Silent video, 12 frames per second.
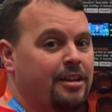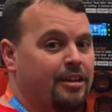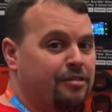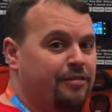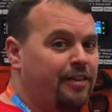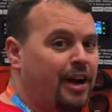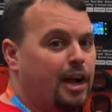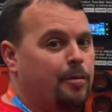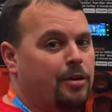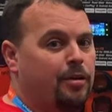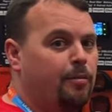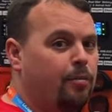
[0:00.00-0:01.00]
this
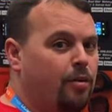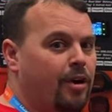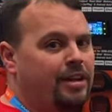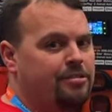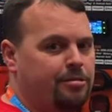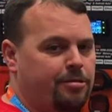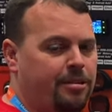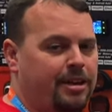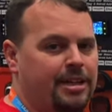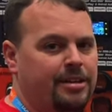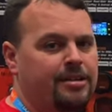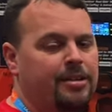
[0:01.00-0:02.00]
vibrant, bright
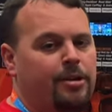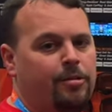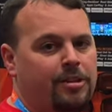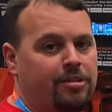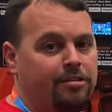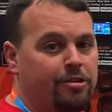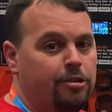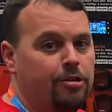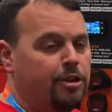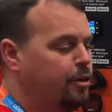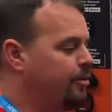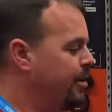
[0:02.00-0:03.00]
screen, this new
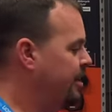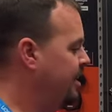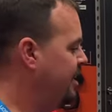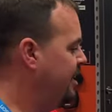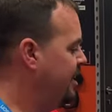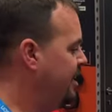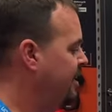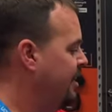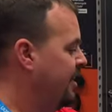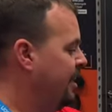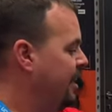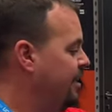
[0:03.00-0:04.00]
QLED,
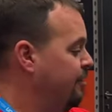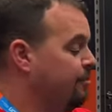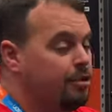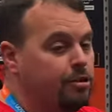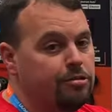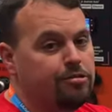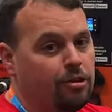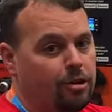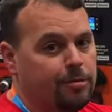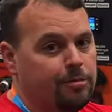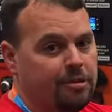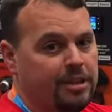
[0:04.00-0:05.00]
and this new
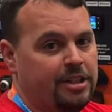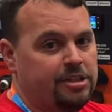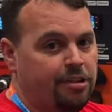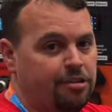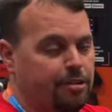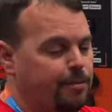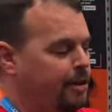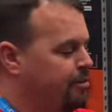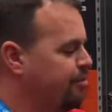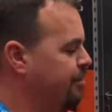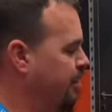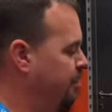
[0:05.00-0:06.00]
startup screen that shows the
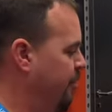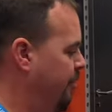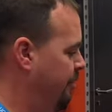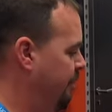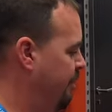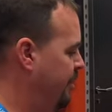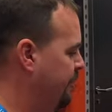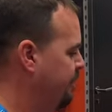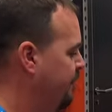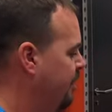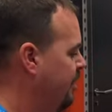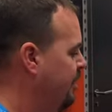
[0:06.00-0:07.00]
motorcycle going
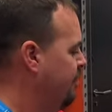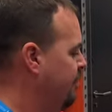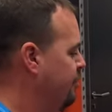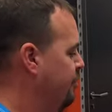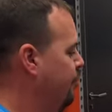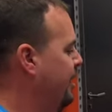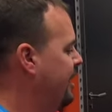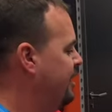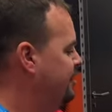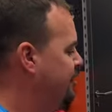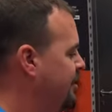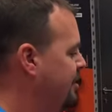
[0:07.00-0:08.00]
across. So bike
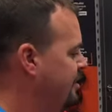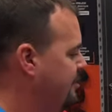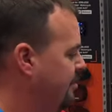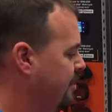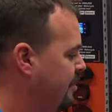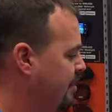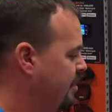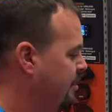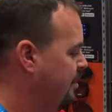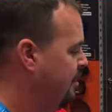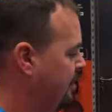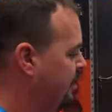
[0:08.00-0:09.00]
is on.
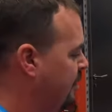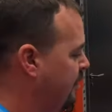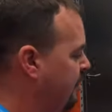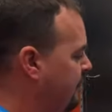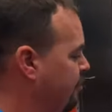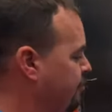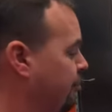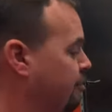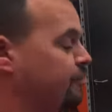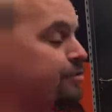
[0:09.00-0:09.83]
Here's our new